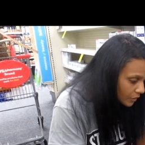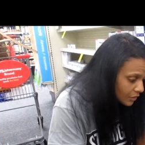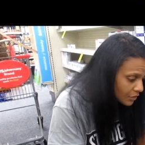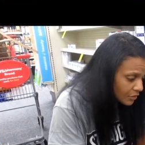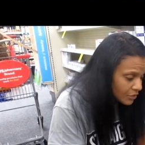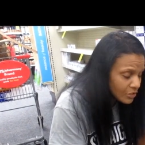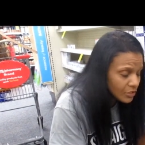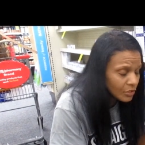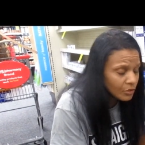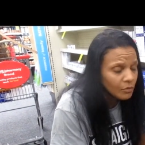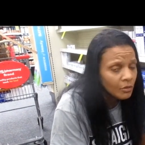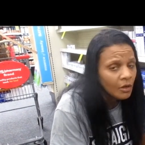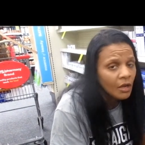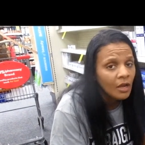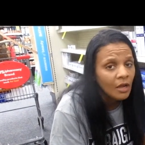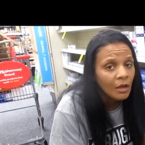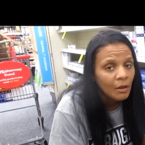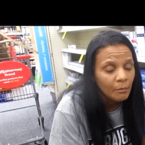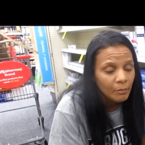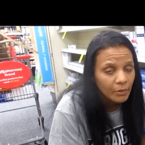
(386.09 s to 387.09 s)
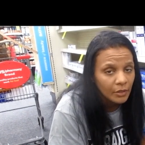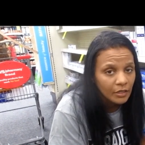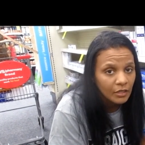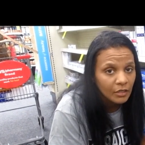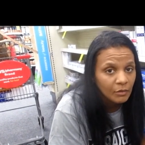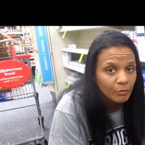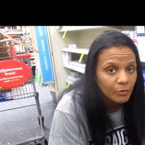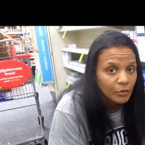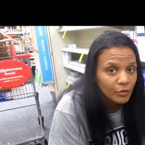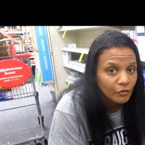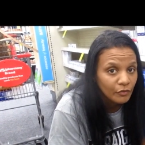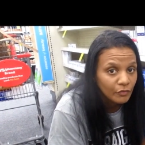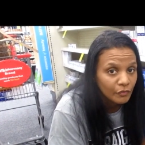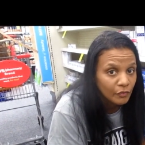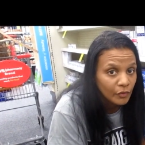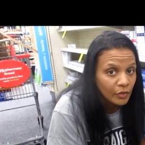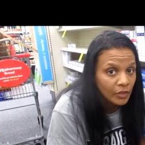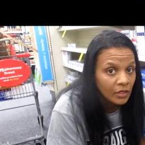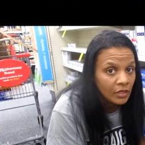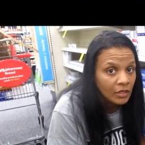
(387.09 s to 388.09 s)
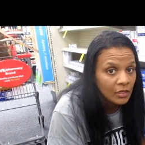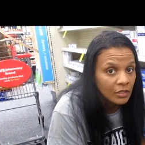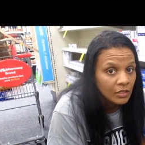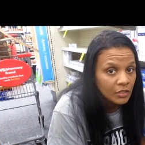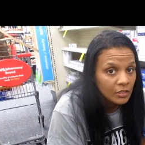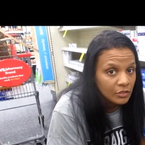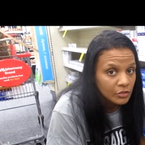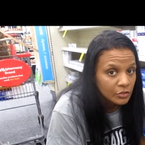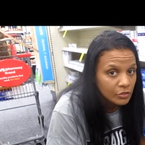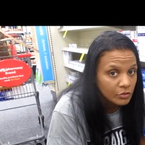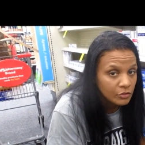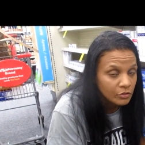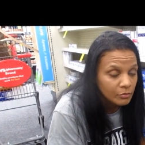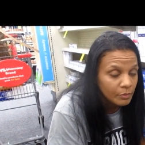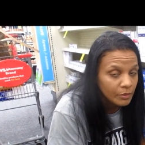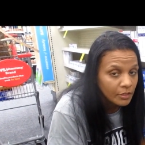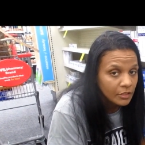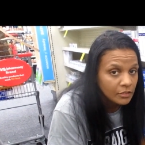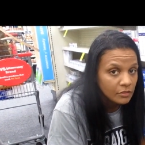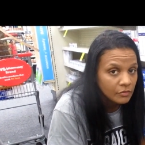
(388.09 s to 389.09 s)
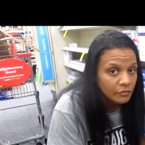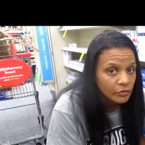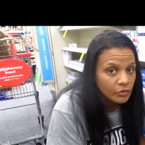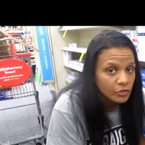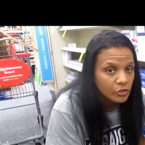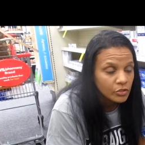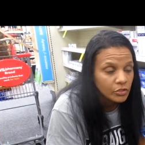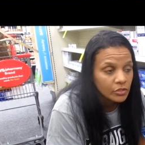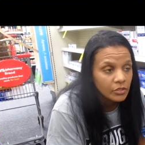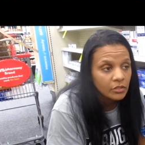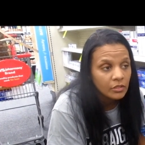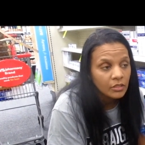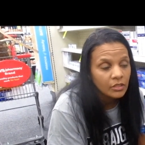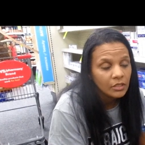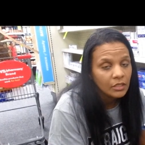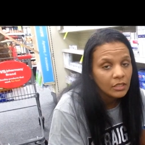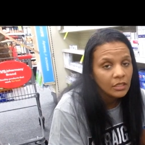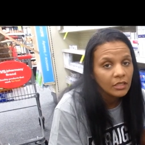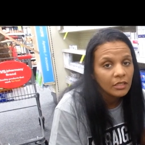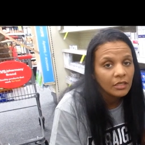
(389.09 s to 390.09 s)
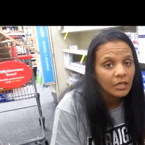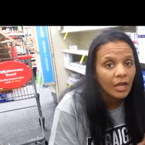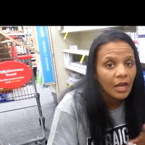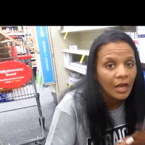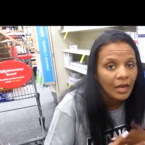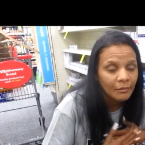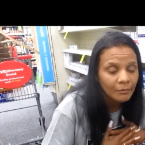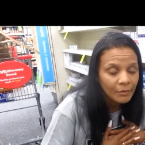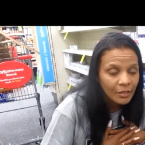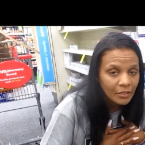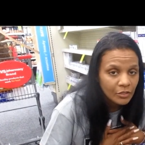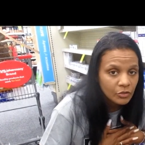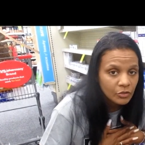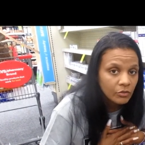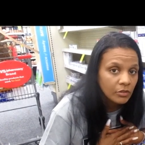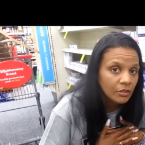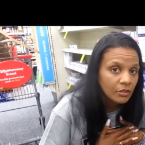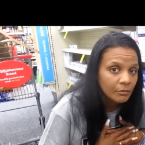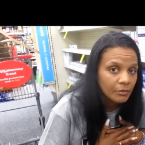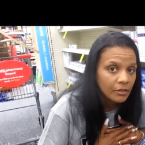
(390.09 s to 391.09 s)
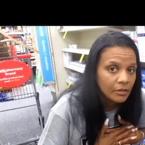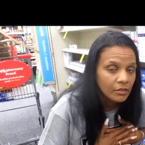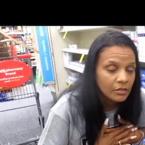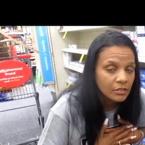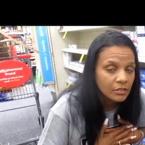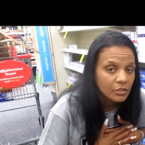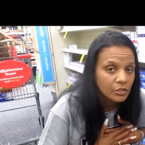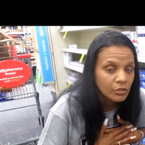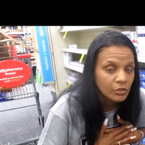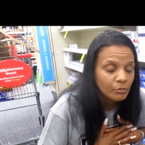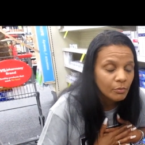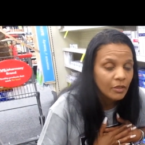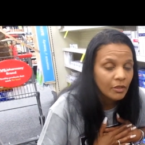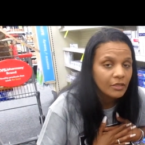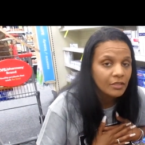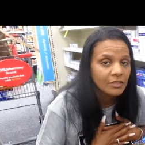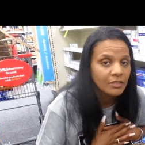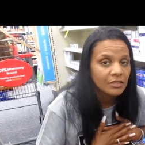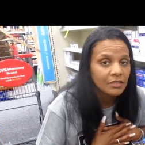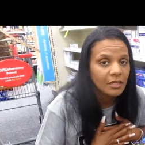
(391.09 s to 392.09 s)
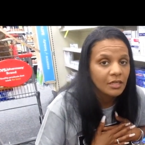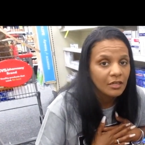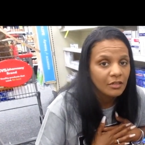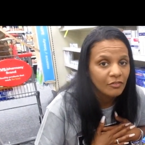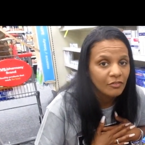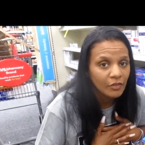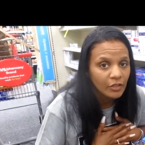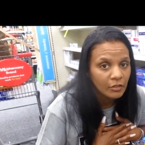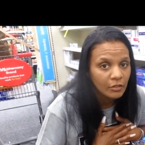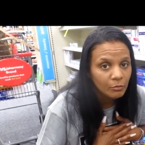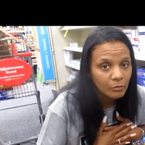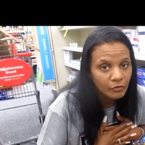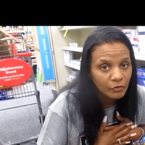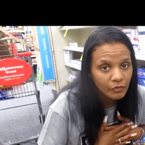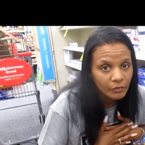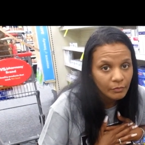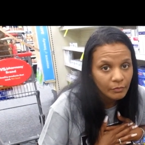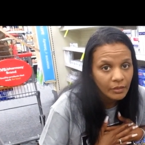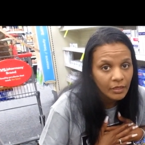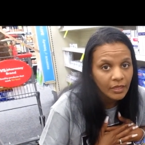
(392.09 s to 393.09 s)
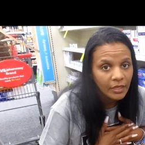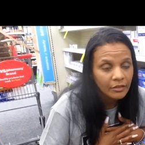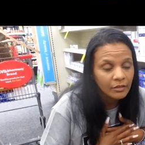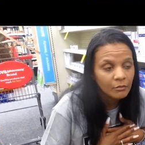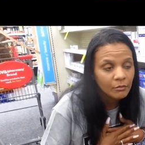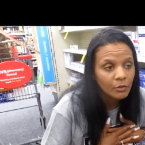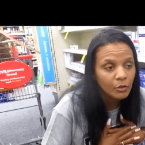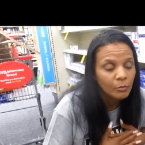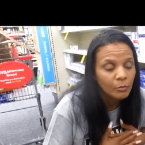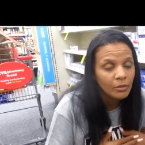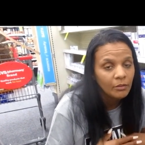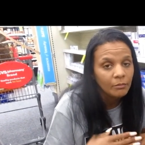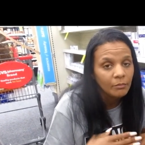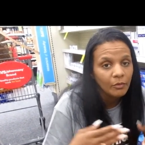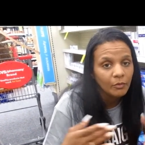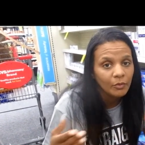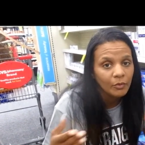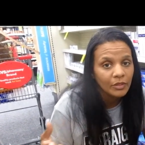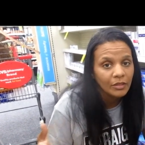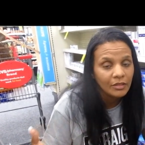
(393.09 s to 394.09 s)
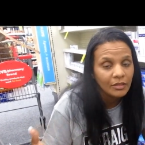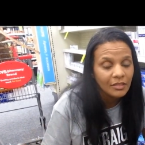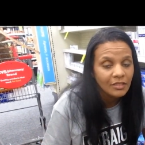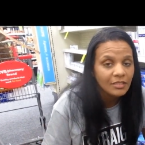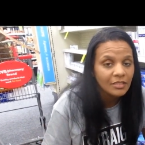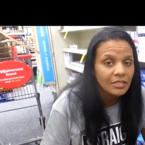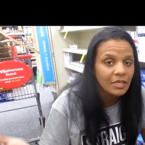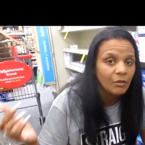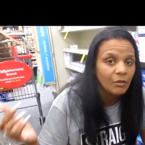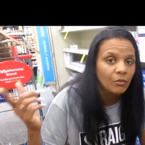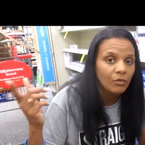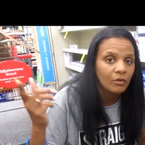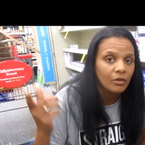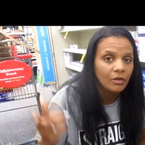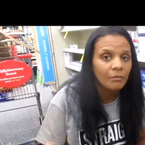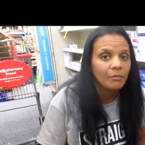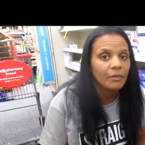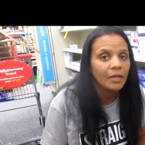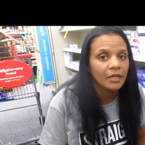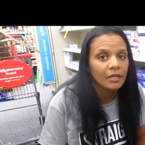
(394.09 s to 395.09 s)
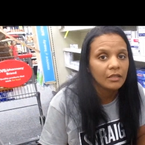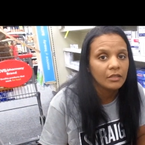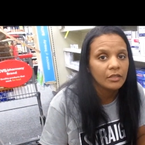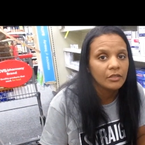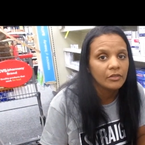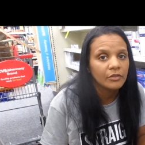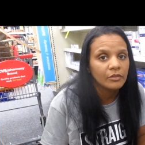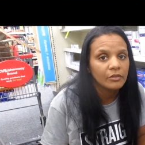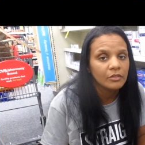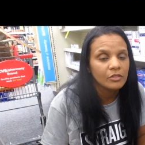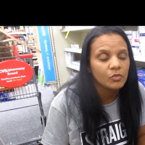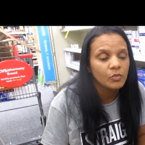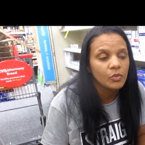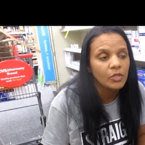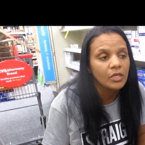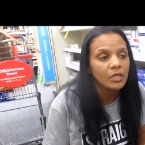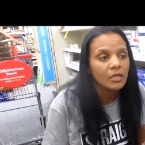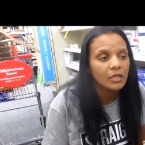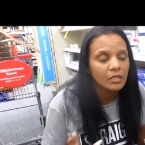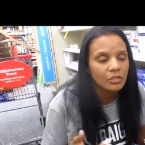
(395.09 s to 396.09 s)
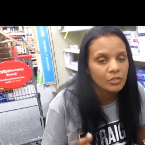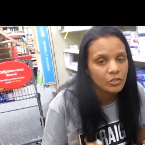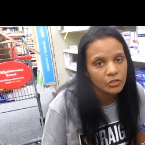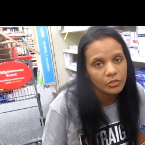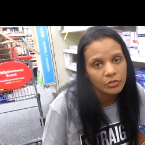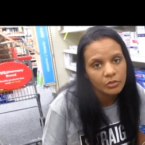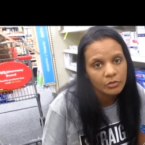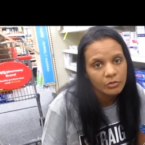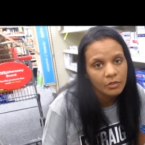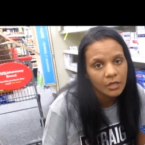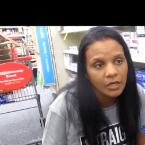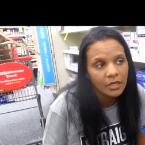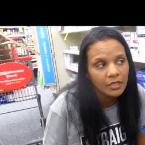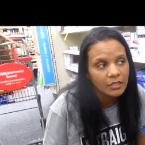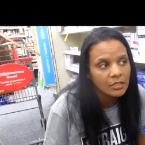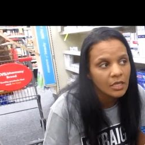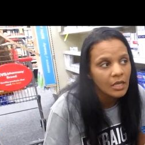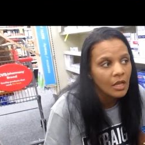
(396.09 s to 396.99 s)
So pick up your free toothpaste for sure. Again, I'm not doing it because the coupon is not available for me at the moment, but when it is, I will come back later this week and show you guys.